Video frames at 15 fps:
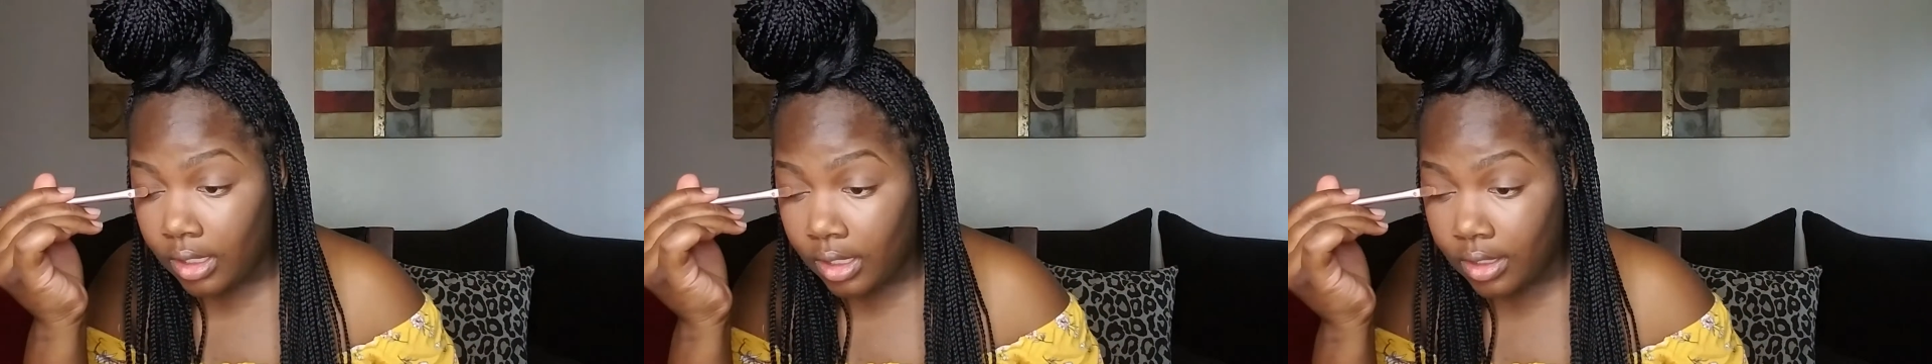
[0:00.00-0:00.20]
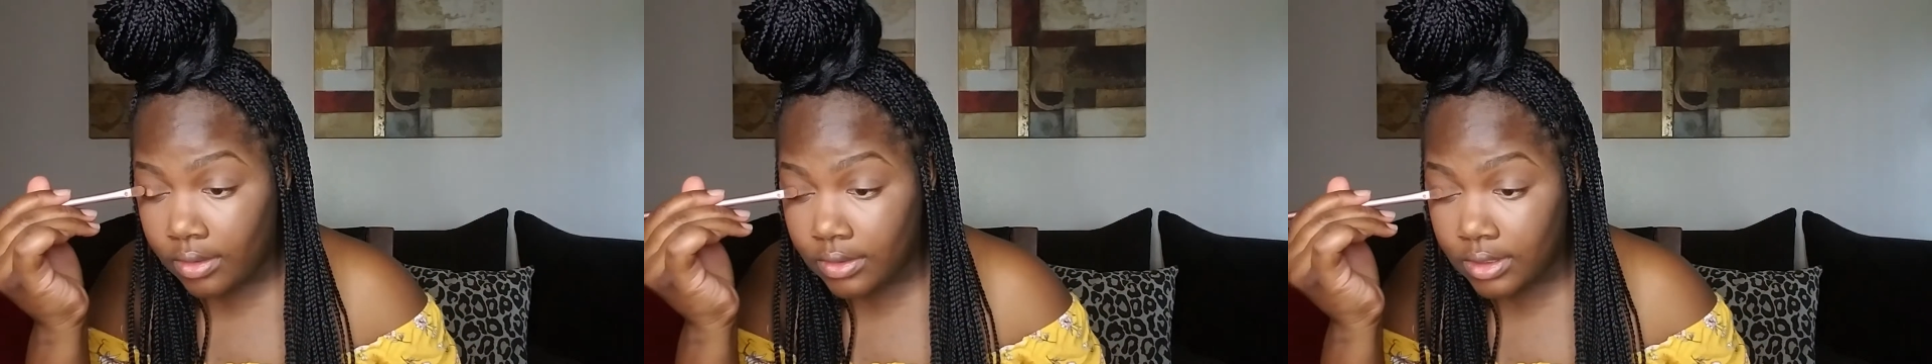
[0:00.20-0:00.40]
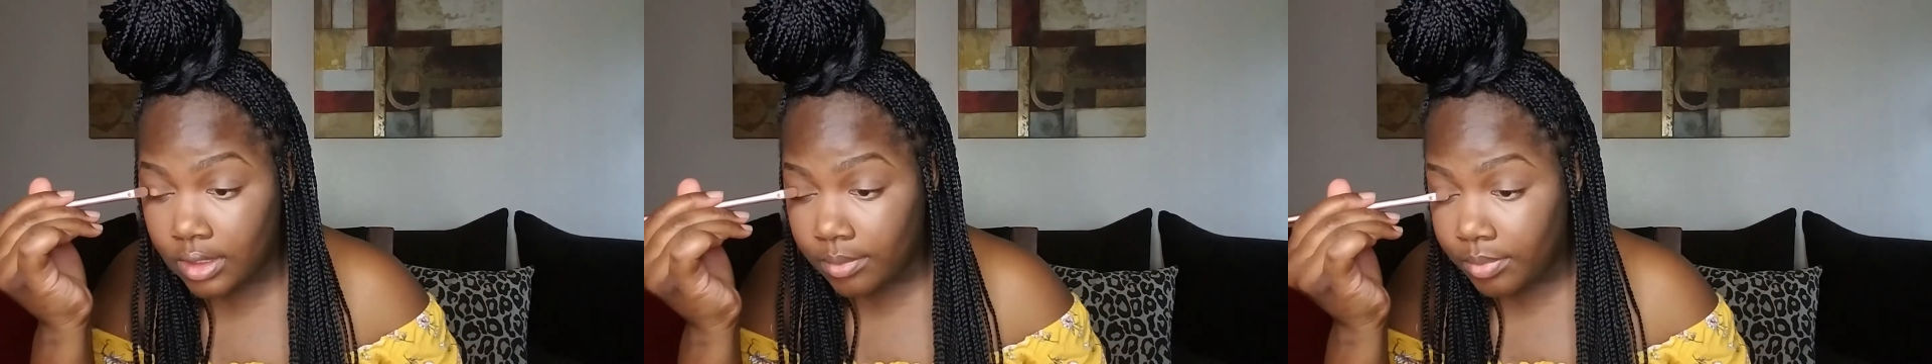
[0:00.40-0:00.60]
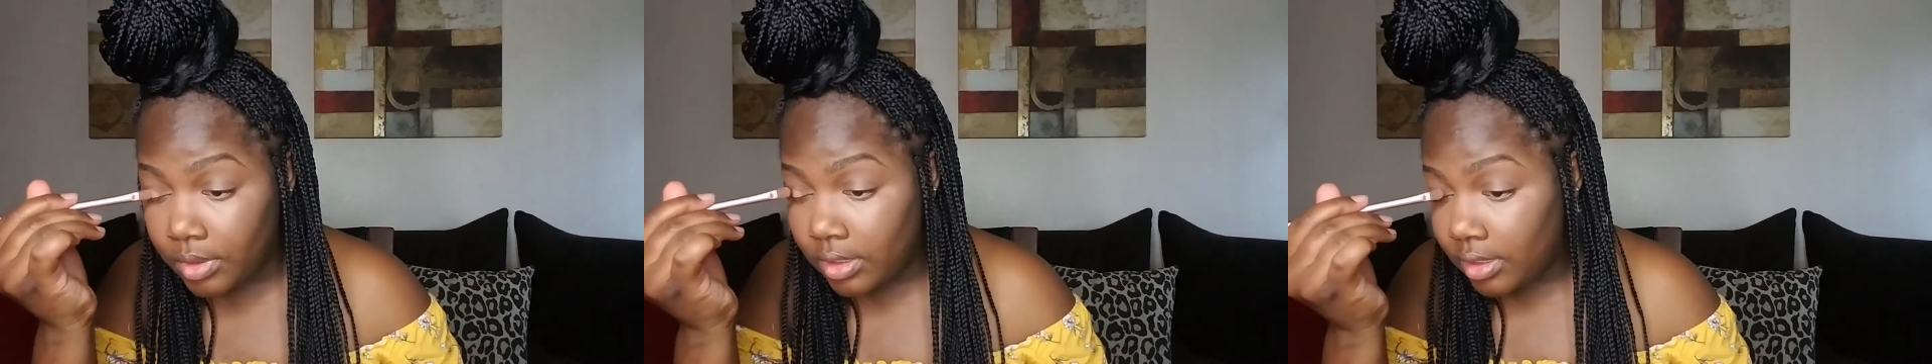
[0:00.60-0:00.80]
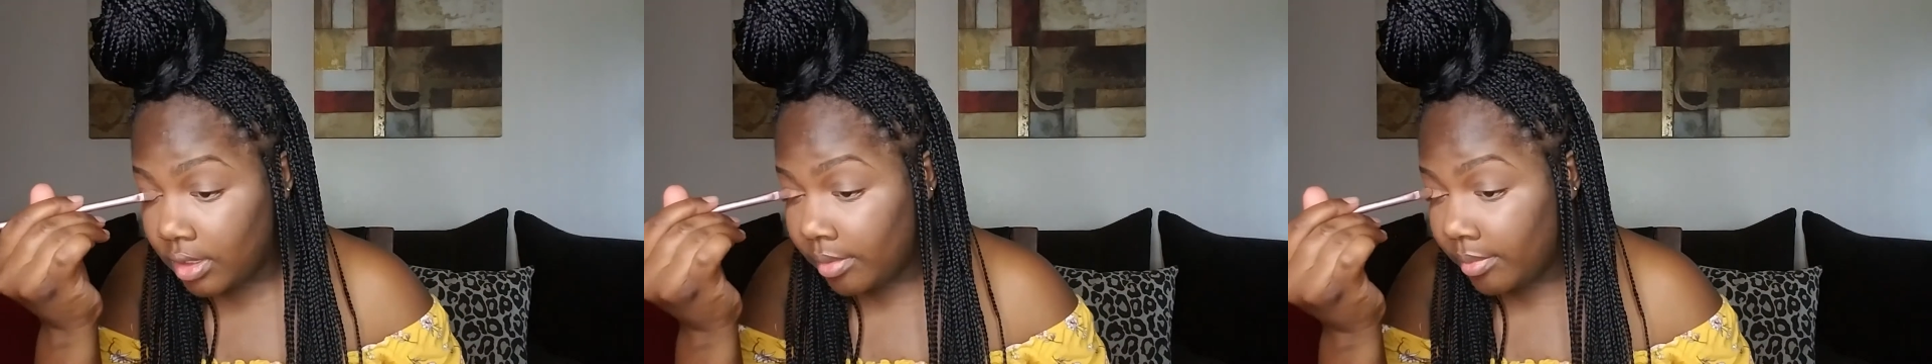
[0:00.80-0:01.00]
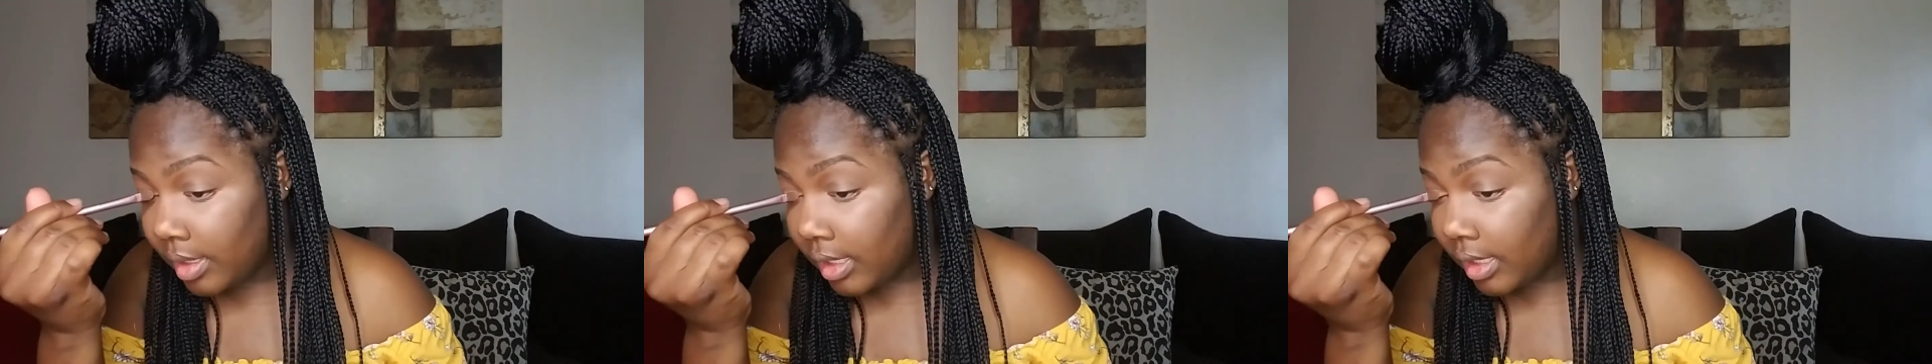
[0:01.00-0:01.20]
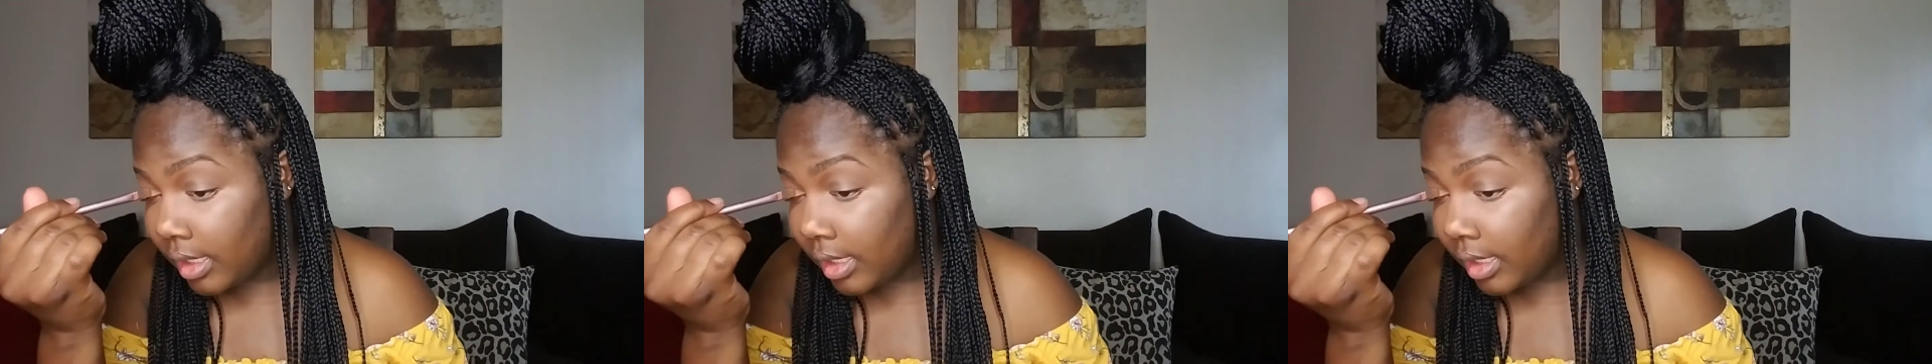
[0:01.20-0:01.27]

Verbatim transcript: and I'm just gonna put it on my